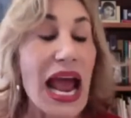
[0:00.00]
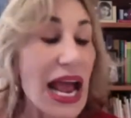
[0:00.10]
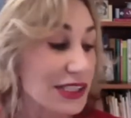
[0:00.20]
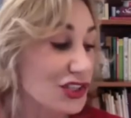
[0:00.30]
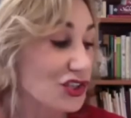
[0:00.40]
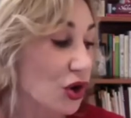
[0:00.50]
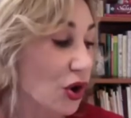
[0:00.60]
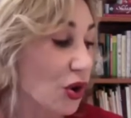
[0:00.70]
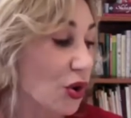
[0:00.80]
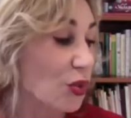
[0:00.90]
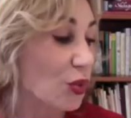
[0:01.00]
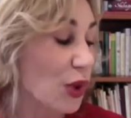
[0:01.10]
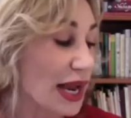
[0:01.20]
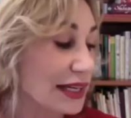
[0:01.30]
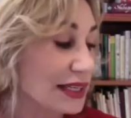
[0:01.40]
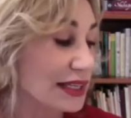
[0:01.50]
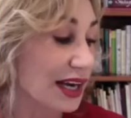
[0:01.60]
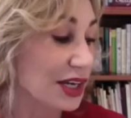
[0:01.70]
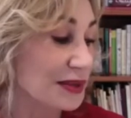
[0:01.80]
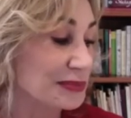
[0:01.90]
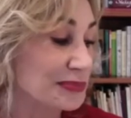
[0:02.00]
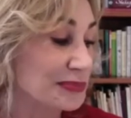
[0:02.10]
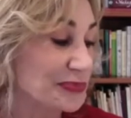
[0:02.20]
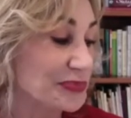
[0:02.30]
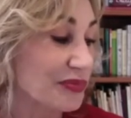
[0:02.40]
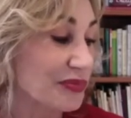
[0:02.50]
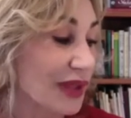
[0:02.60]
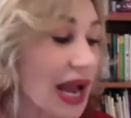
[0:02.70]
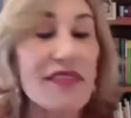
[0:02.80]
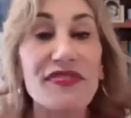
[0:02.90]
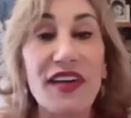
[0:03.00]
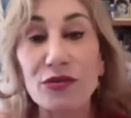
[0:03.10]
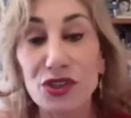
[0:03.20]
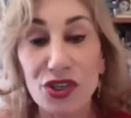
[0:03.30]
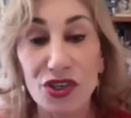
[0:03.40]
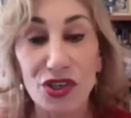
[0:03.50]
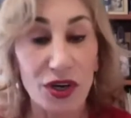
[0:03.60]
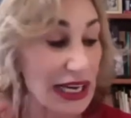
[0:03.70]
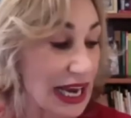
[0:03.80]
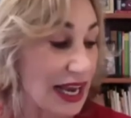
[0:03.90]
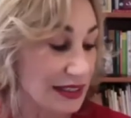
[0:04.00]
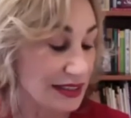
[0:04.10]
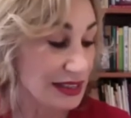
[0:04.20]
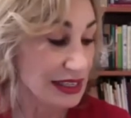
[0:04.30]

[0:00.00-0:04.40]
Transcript: And so when, I found her again,